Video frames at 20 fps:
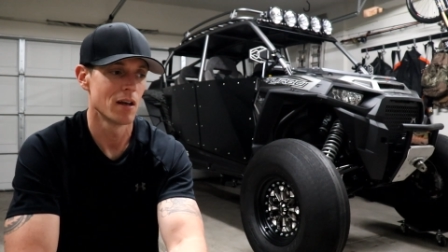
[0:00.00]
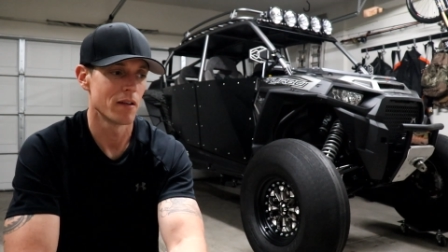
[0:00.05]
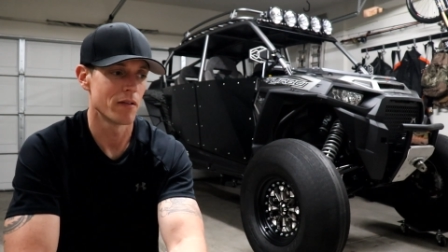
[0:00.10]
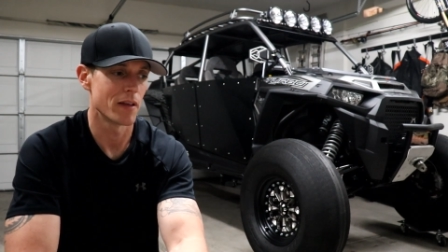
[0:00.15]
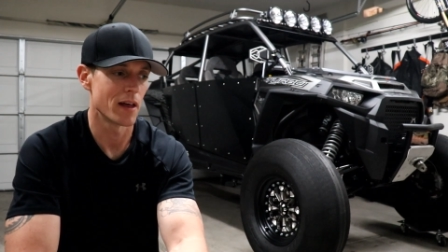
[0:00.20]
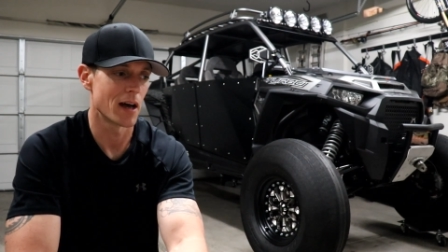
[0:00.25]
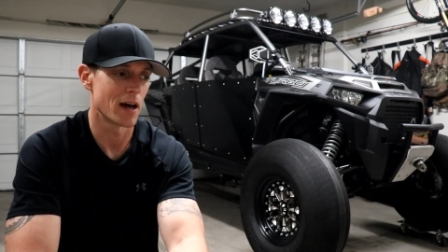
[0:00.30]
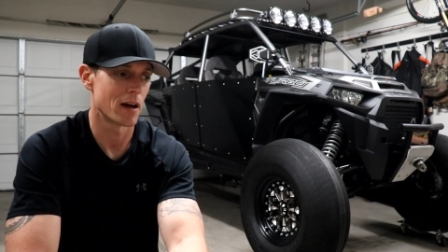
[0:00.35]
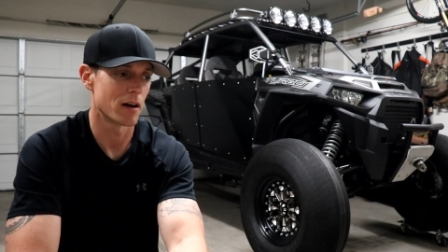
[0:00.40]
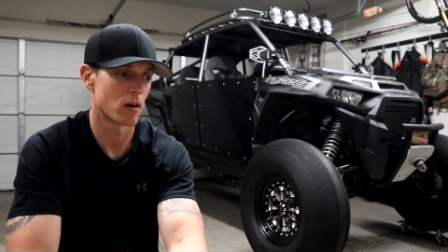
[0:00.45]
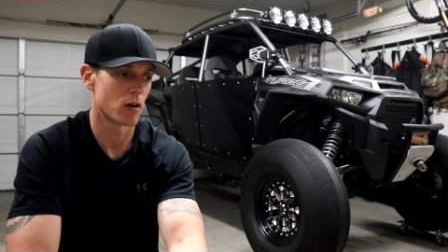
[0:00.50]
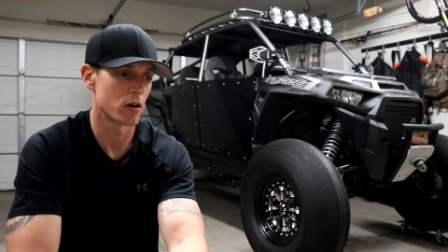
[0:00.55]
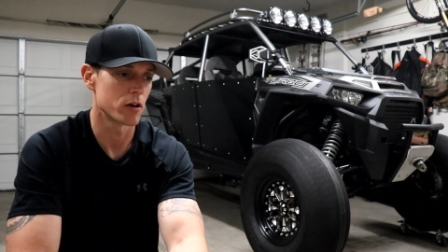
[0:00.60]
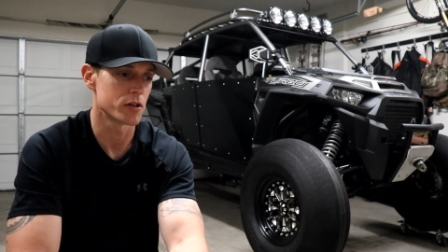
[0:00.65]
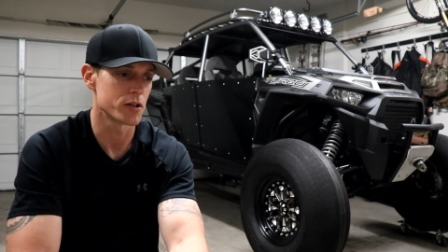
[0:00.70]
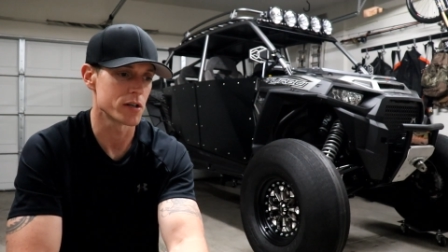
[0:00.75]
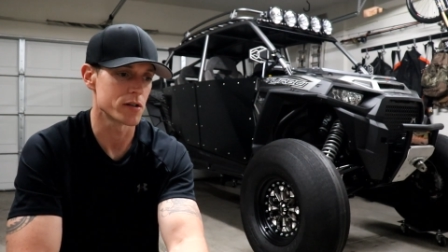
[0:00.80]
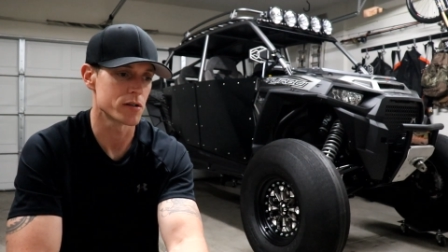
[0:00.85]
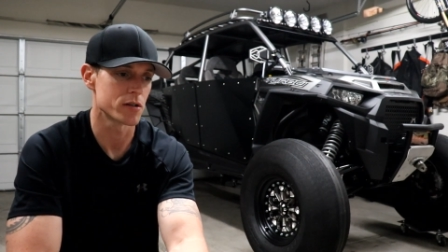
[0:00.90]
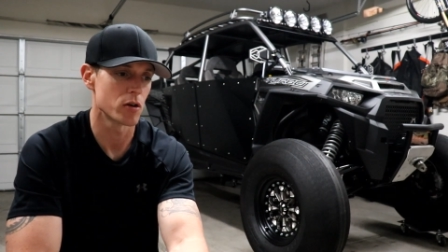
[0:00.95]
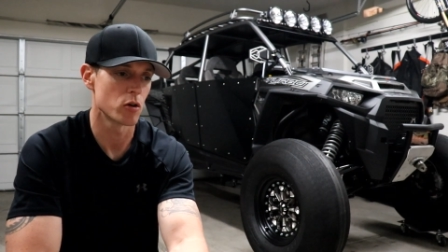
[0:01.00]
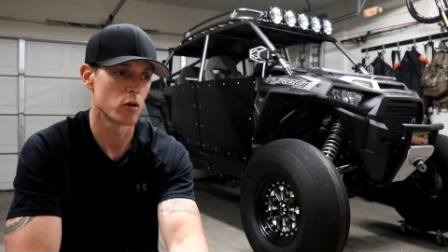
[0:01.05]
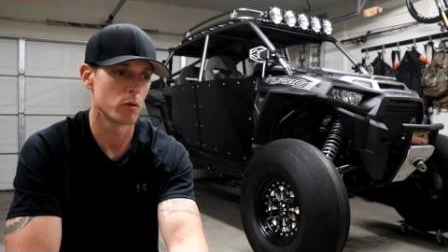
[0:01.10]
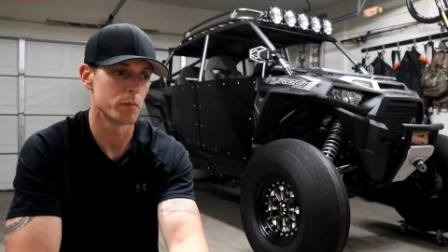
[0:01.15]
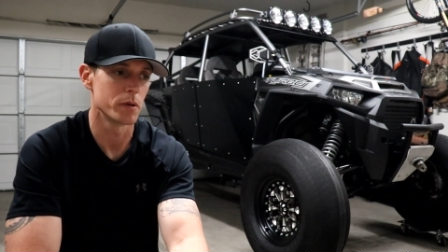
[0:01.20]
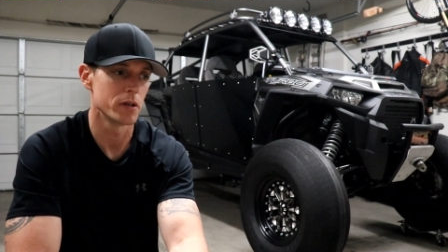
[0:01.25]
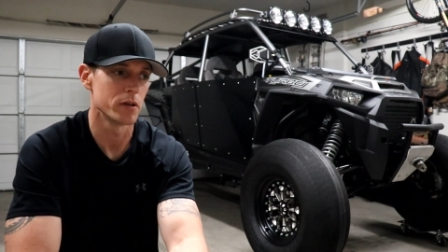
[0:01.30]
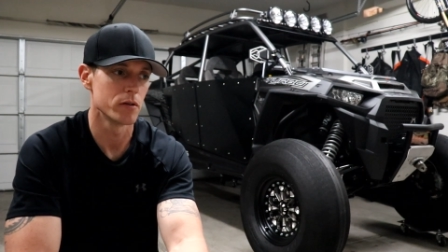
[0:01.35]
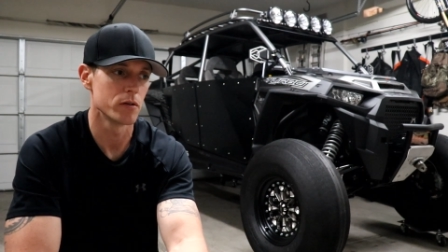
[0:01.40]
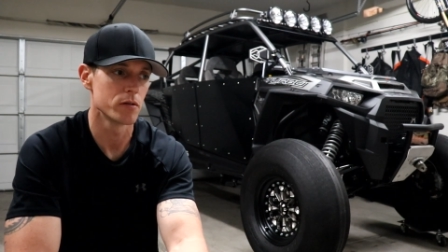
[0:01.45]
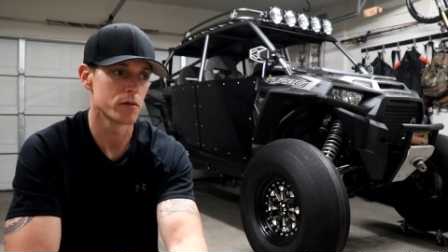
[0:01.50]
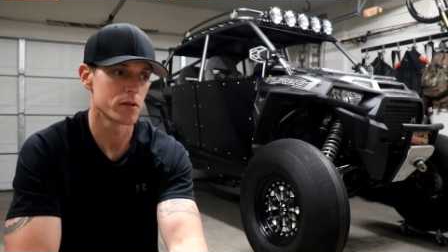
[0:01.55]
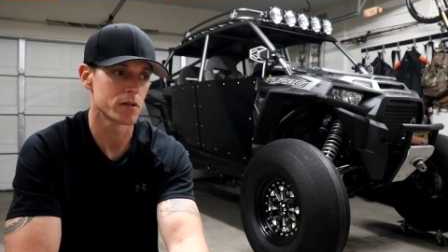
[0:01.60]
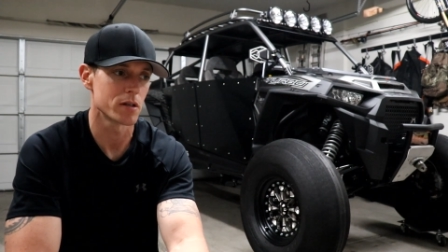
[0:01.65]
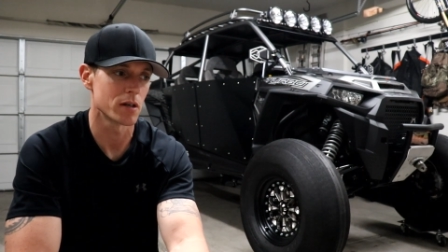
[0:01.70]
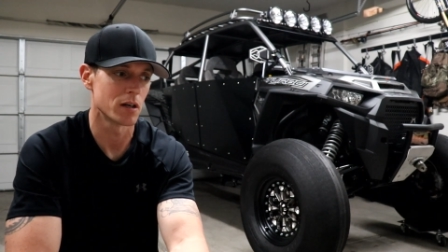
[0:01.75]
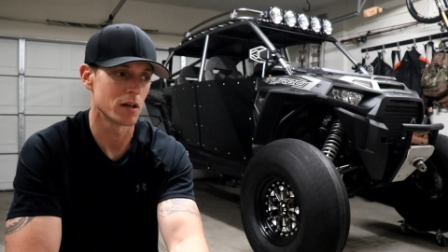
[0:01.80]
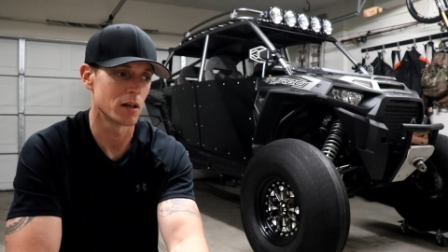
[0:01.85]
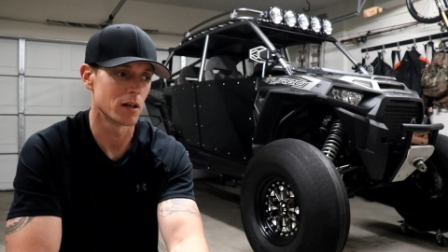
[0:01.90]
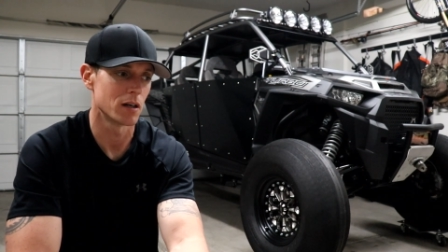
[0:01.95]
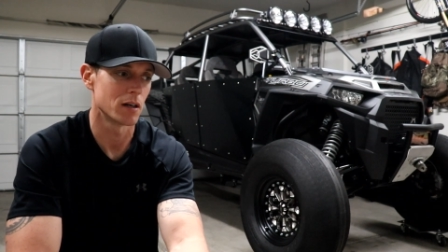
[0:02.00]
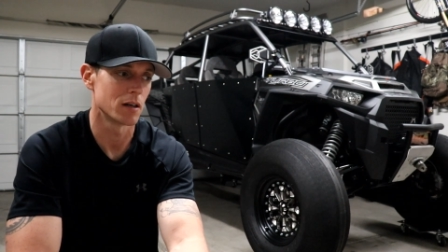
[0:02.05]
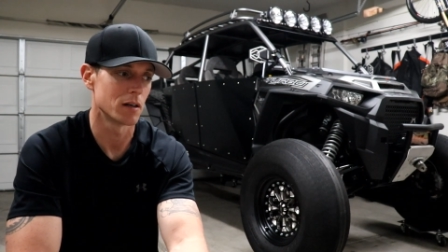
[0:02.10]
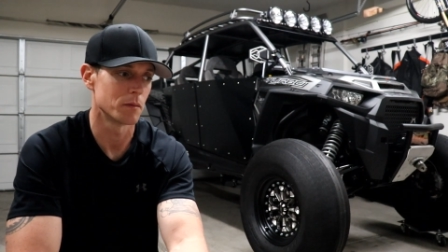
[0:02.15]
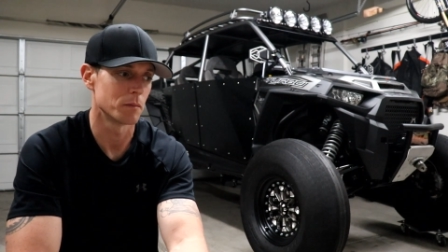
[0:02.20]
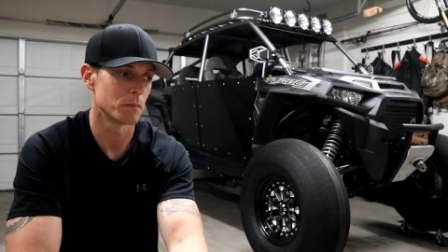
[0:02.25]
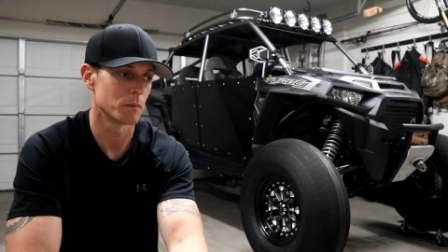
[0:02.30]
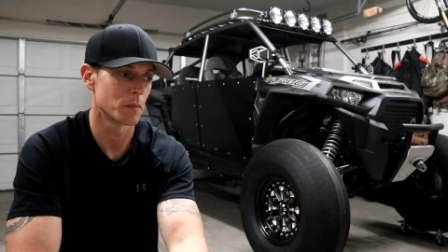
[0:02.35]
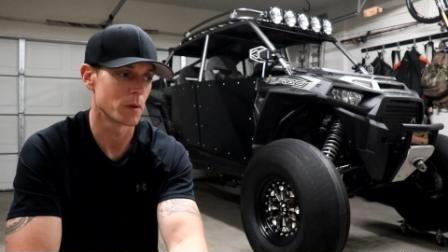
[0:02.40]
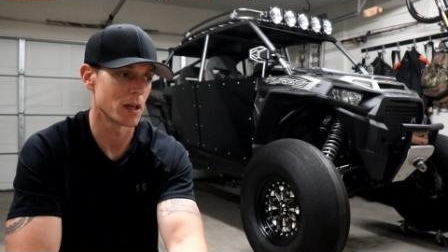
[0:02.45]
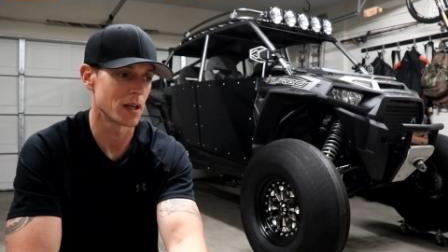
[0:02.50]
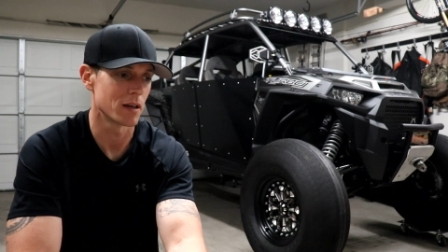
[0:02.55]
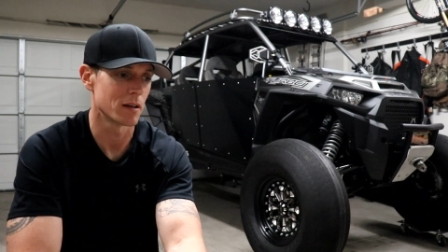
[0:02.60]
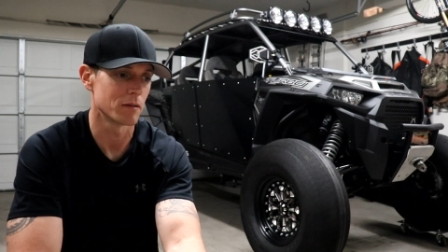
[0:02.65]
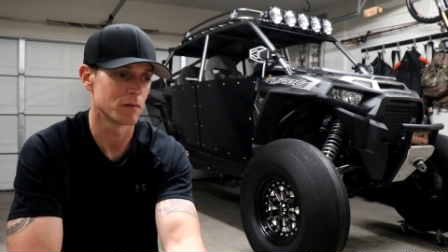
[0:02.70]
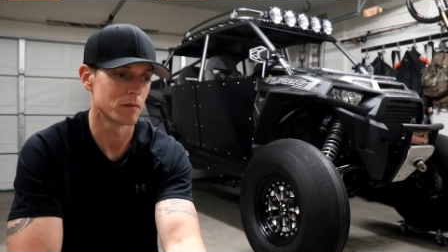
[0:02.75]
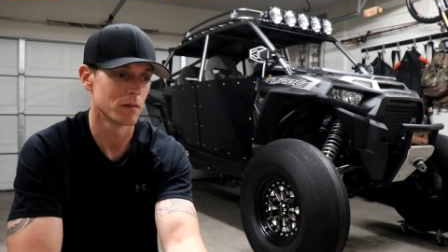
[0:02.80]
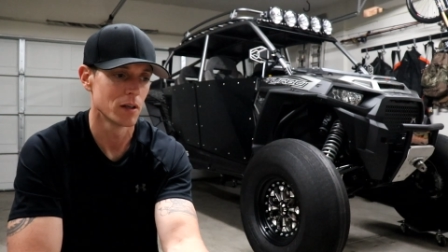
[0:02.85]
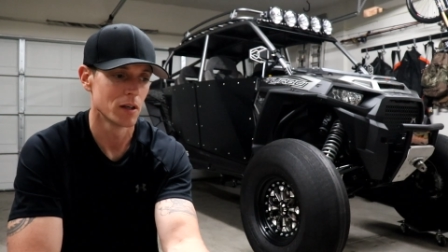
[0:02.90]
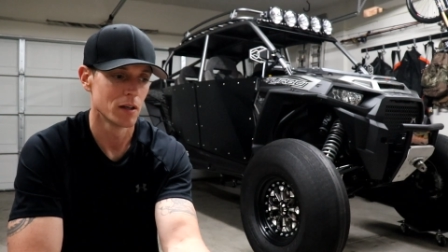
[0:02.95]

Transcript: that are just so abused and